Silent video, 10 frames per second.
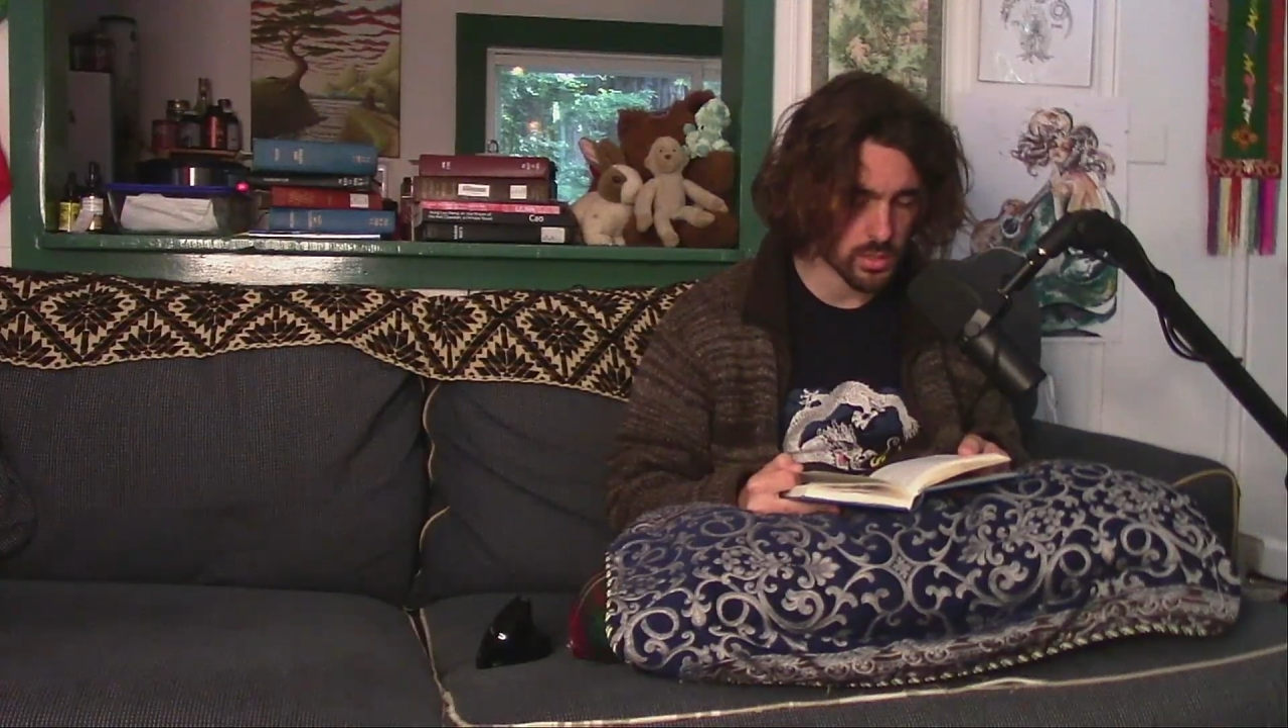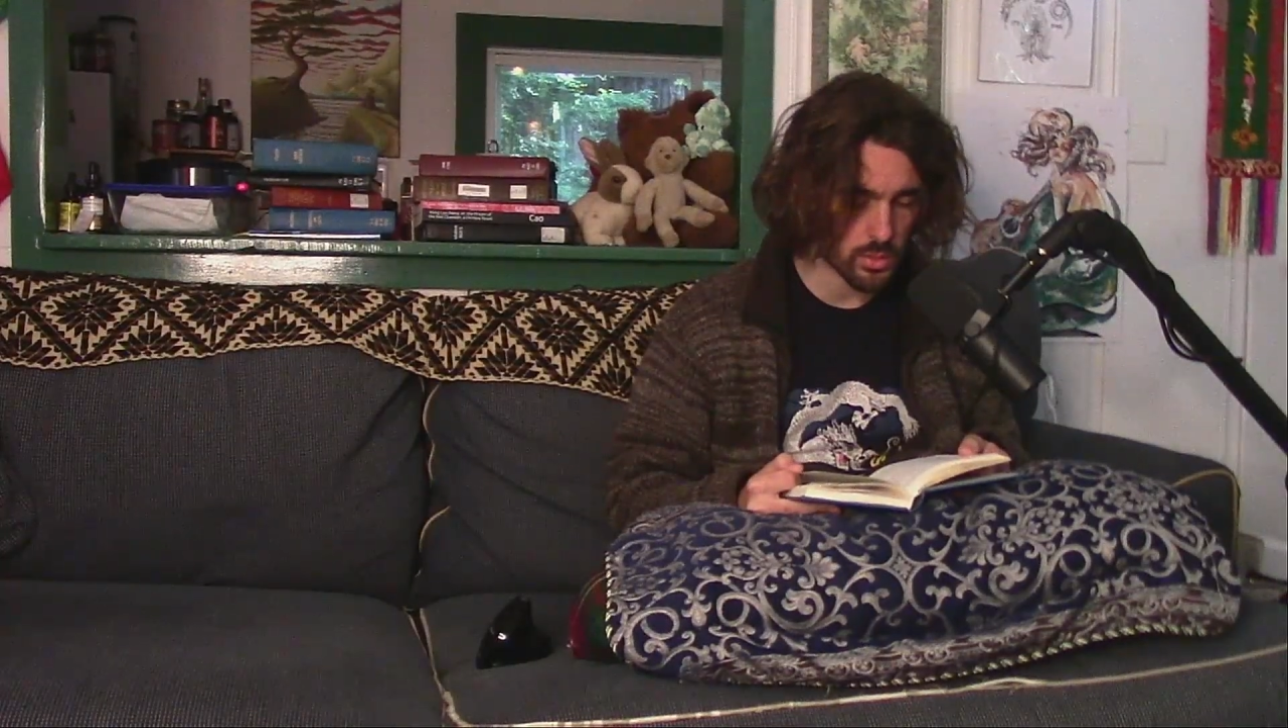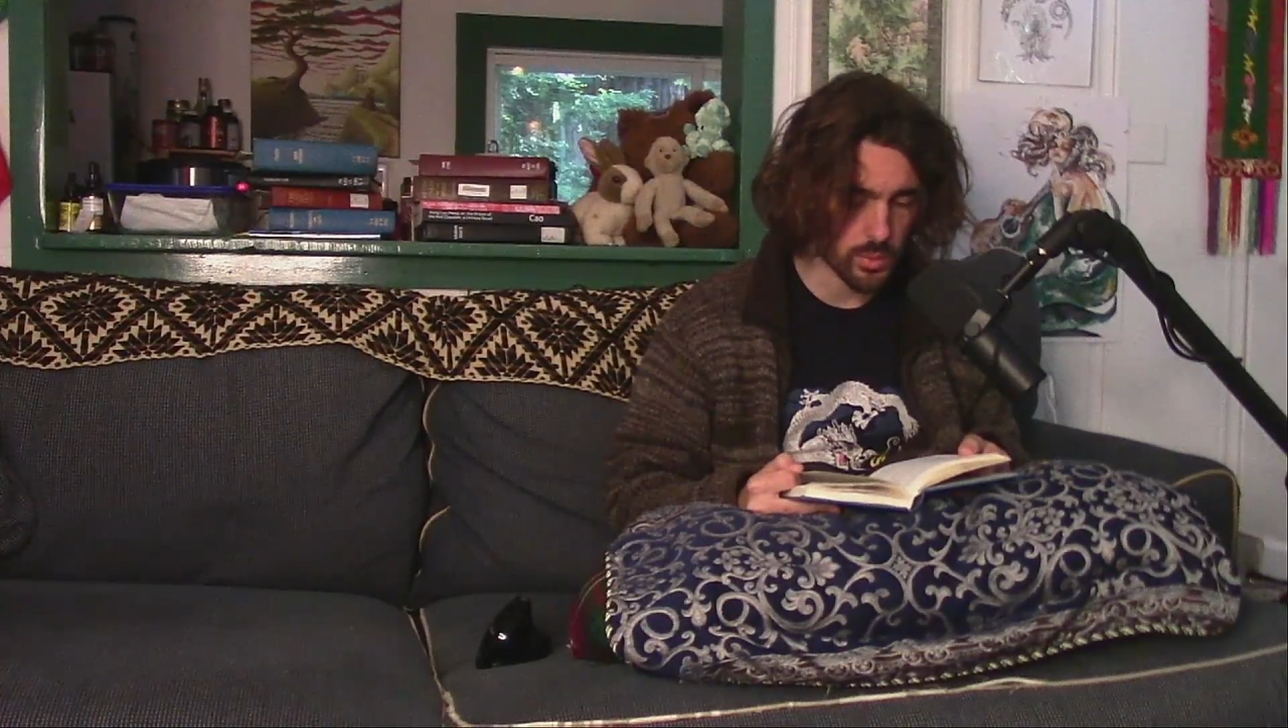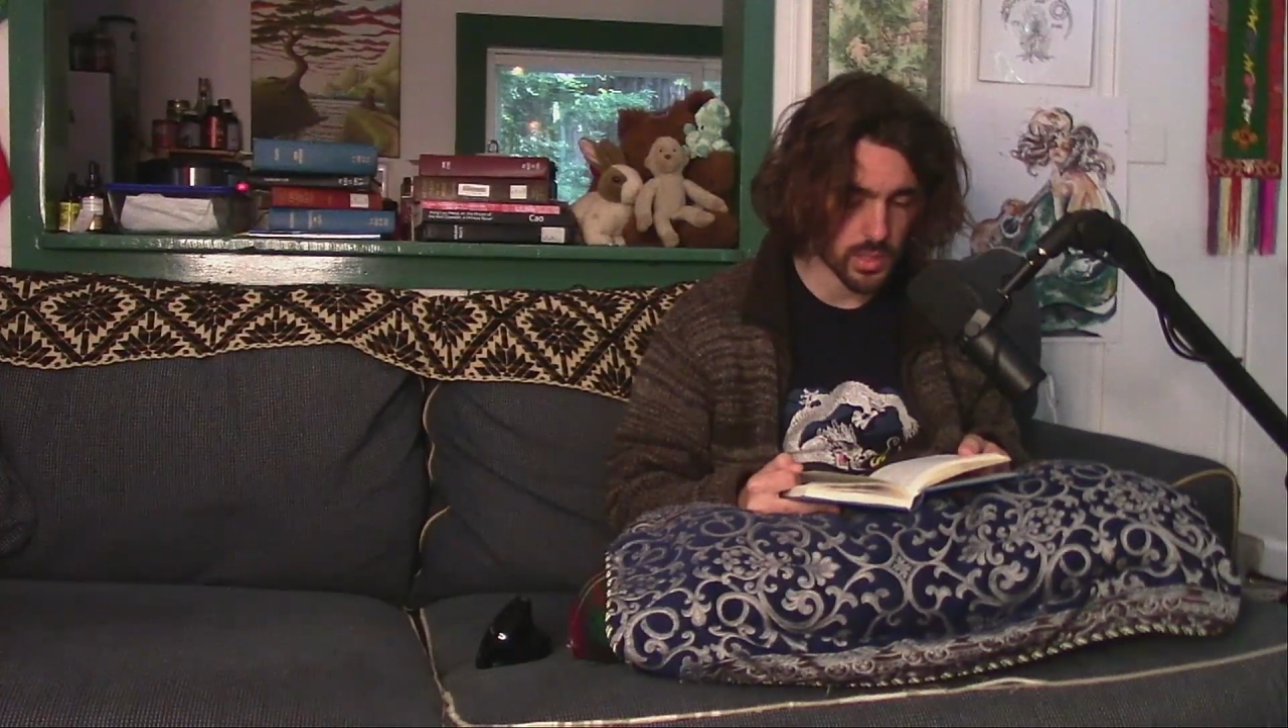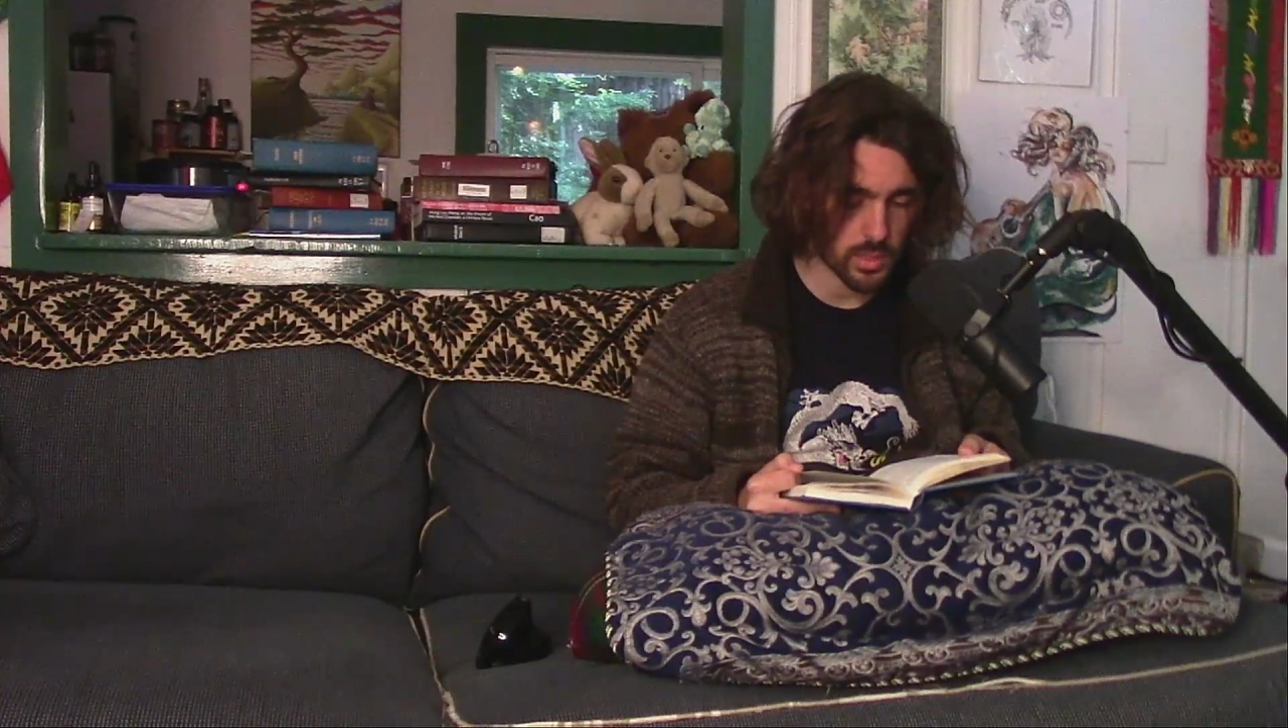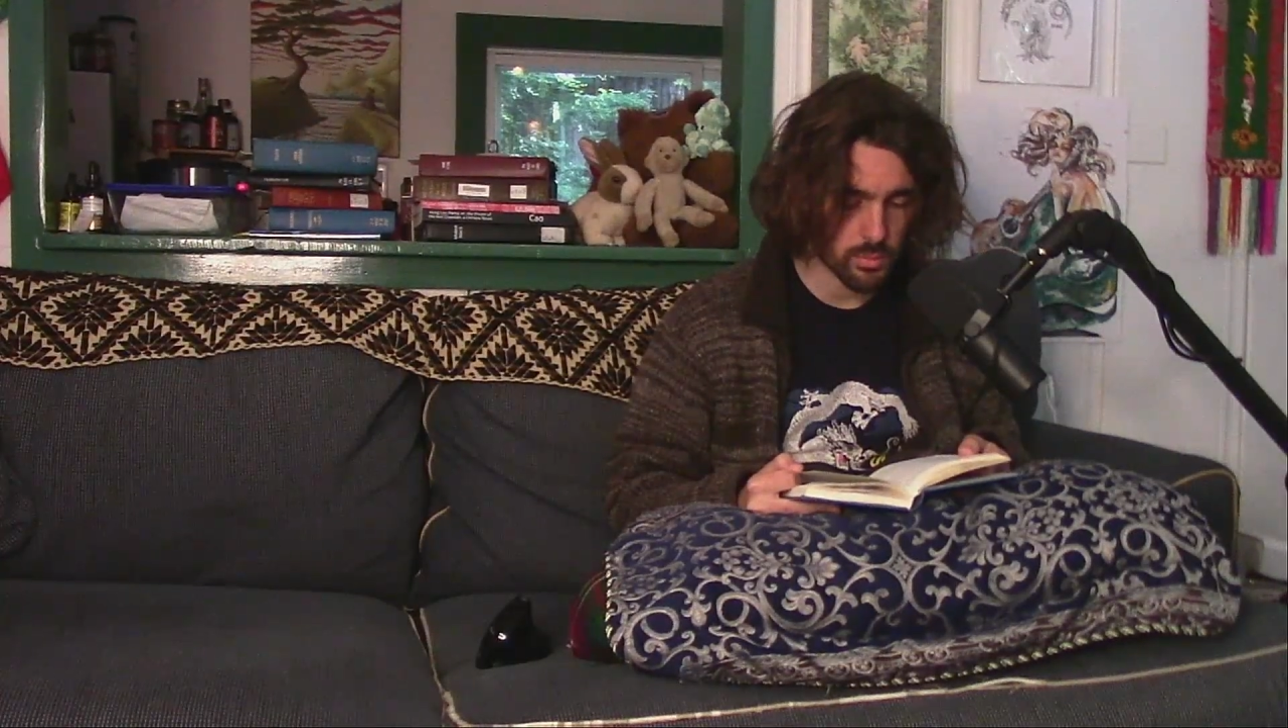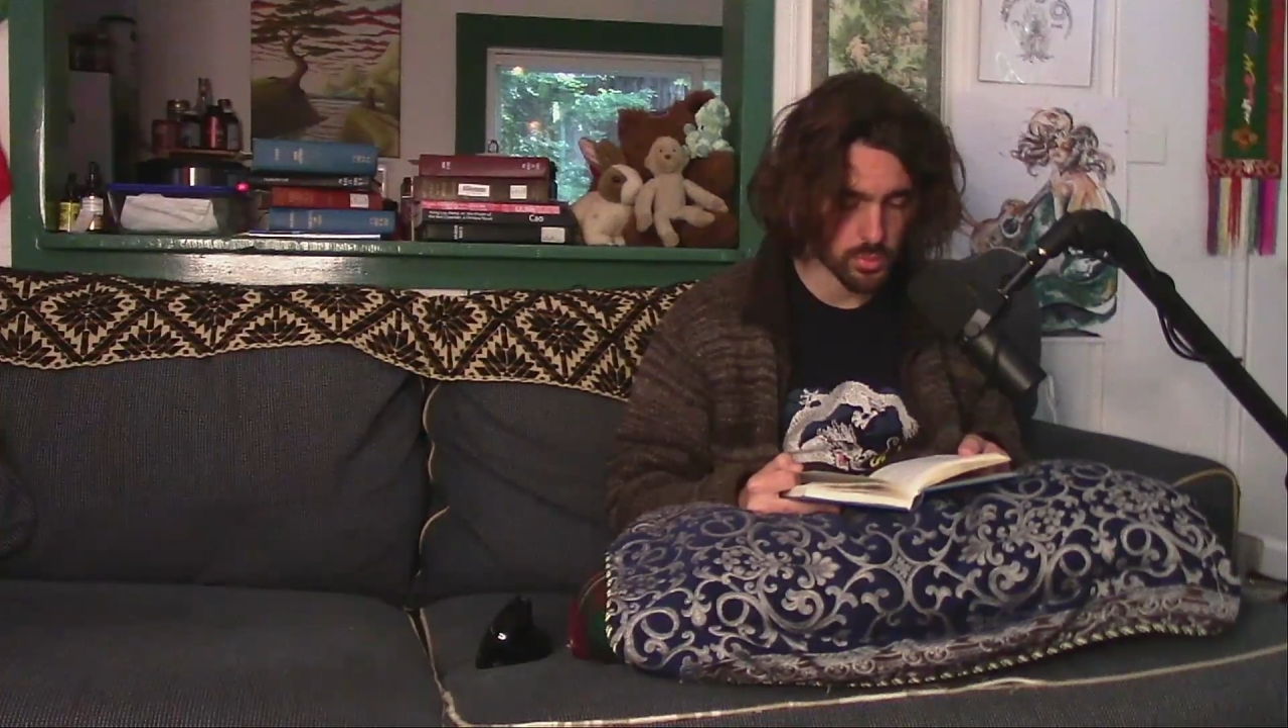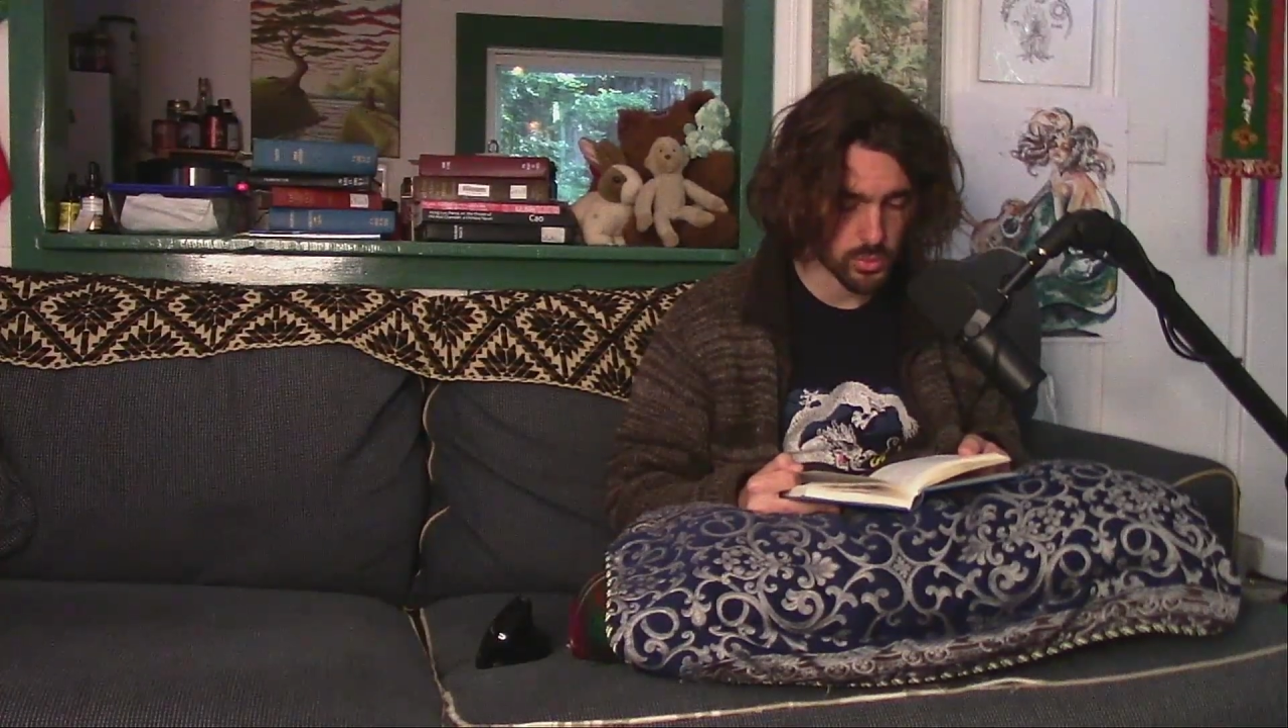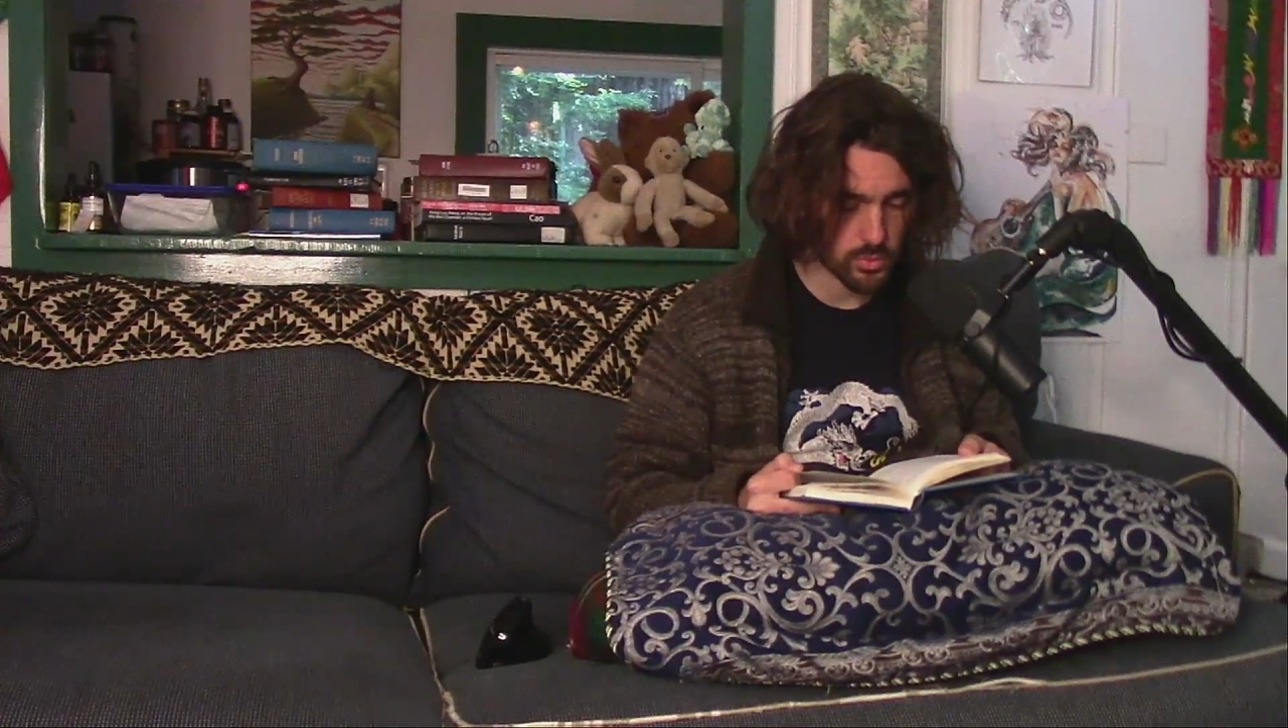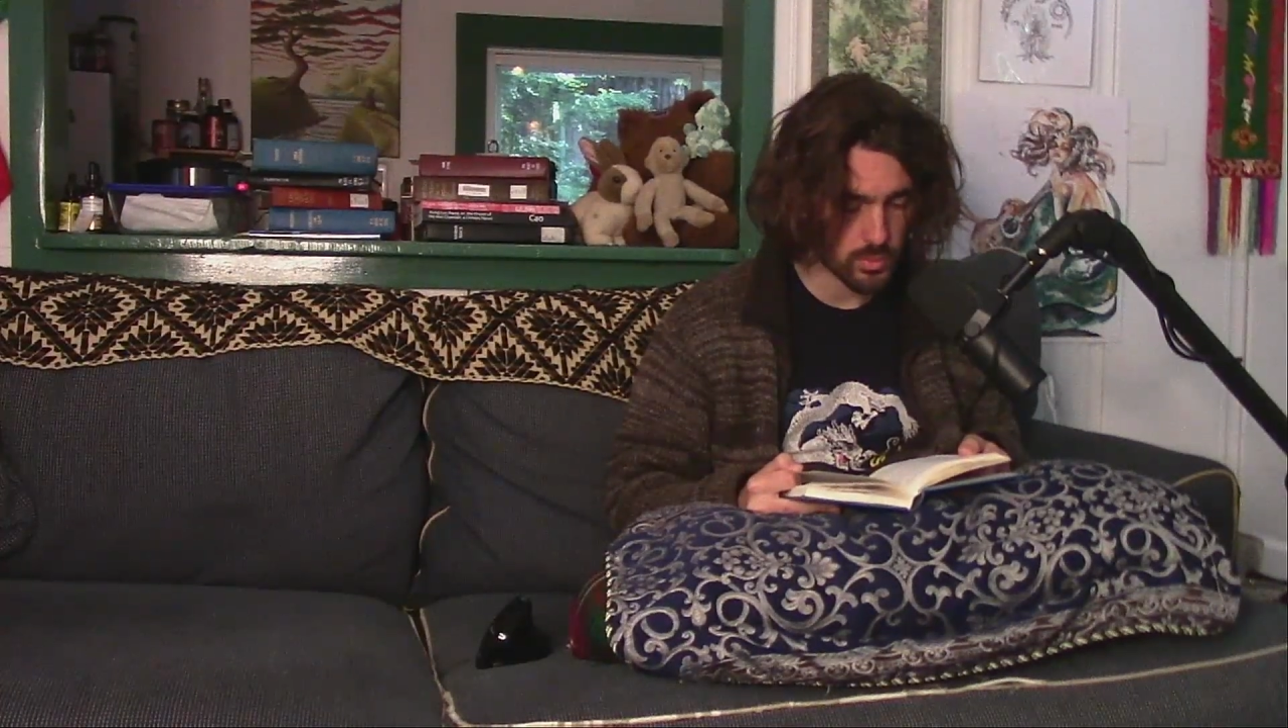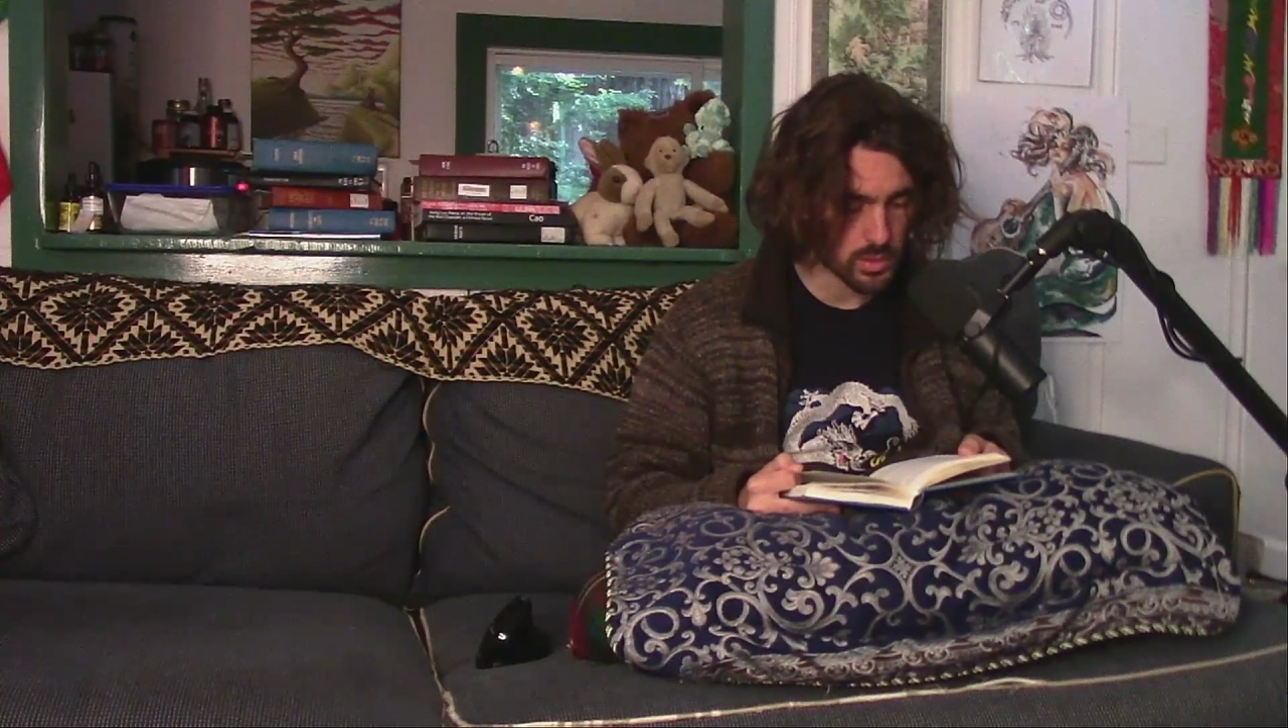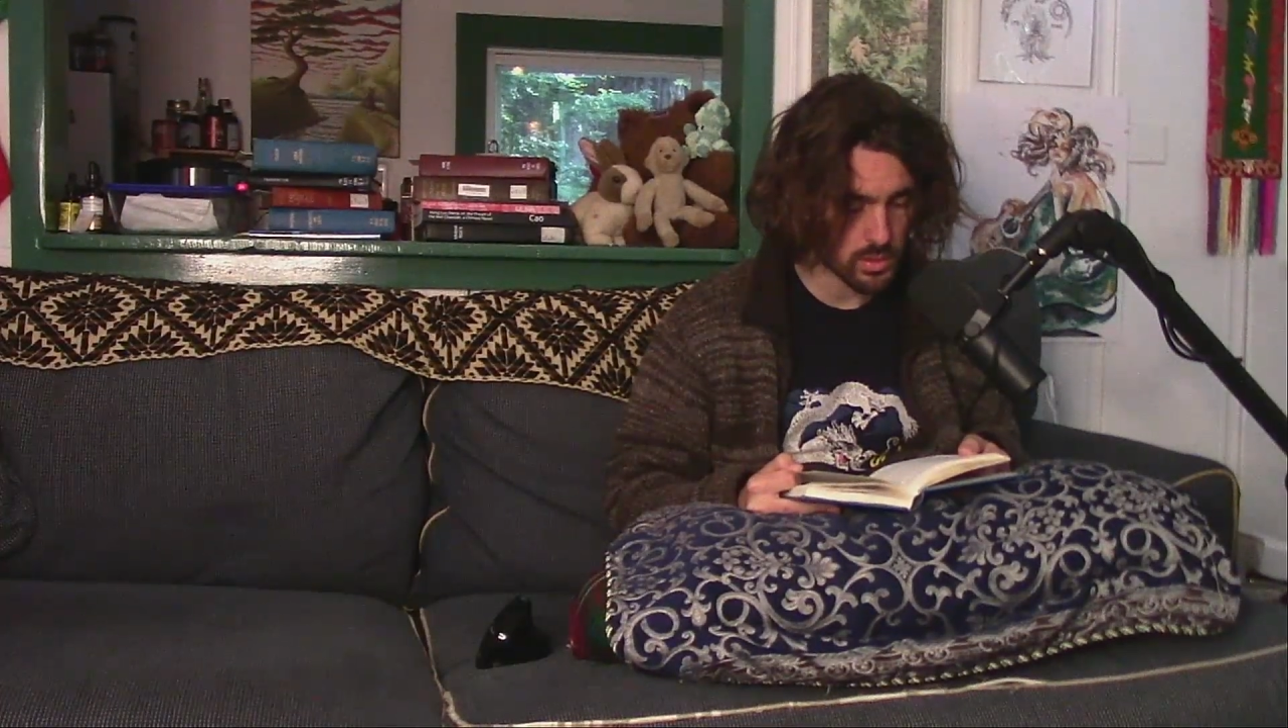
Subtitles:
great improvement